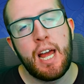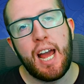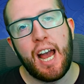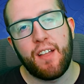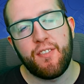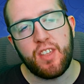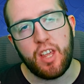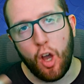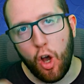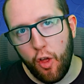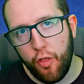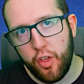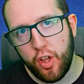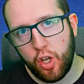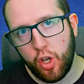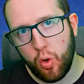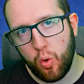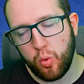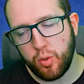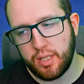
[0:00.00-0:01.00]
And the other
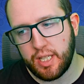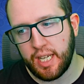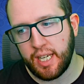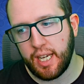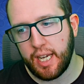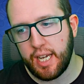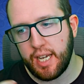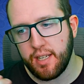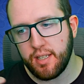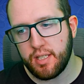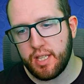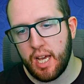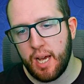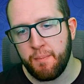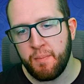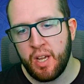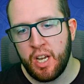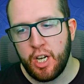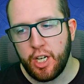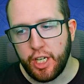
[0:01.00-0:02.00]
cool thing is
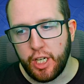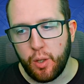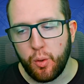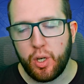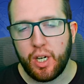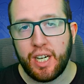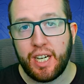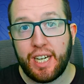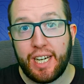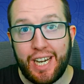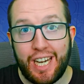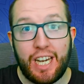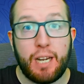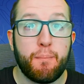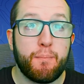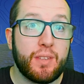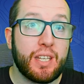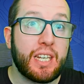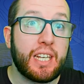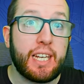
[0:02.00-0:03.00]
that you can
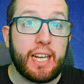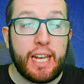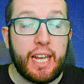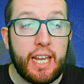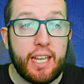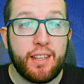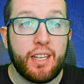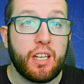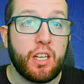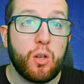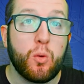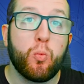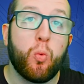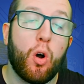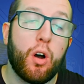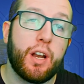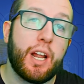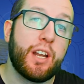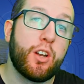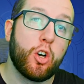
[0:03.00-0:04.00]
keep the gear that you
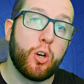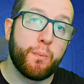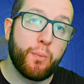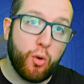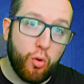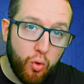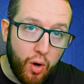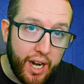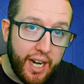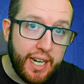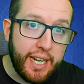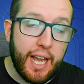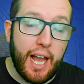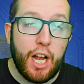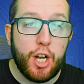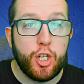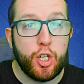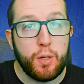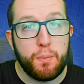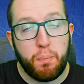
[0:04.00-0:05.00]
want and upgrade it
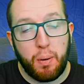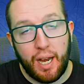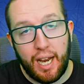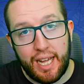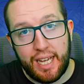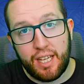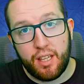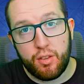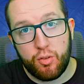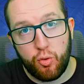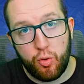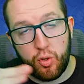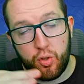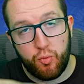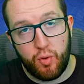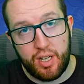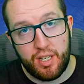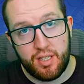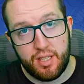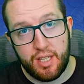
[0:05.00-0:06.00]
as you play through the
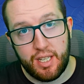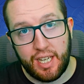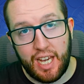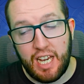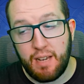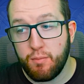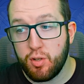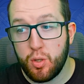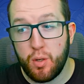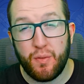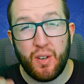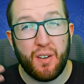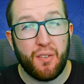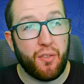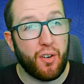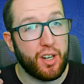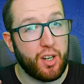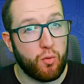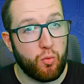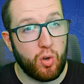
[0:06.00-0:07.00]
rest of the game. So if you
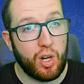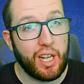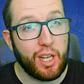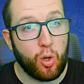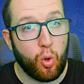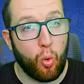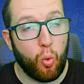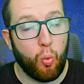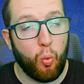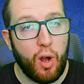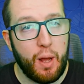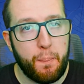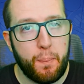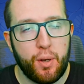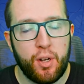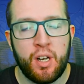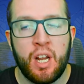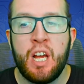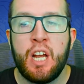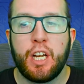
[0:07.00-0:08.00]
find a really cool
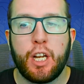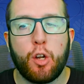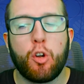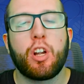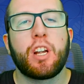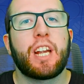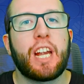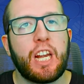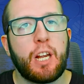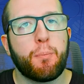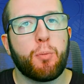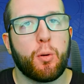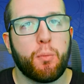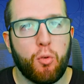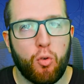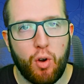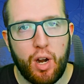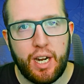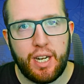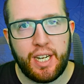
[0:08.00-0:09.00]
weapon, you can keep
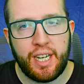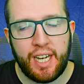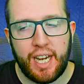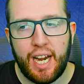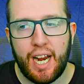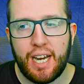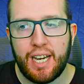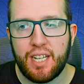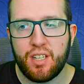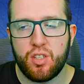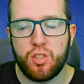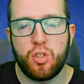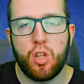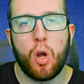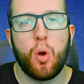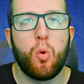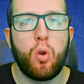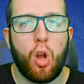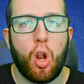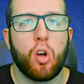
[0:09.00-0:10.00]
upgrading it, and it's
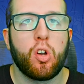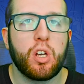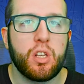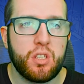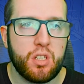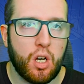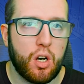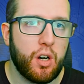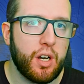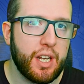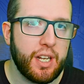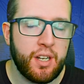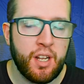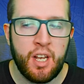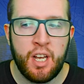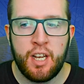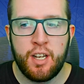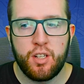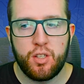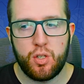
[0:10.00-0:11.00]
no longer tied
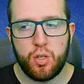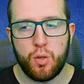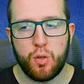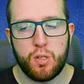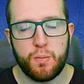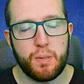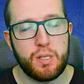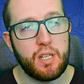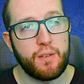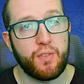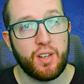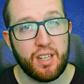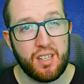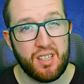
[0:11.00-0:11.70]
to specific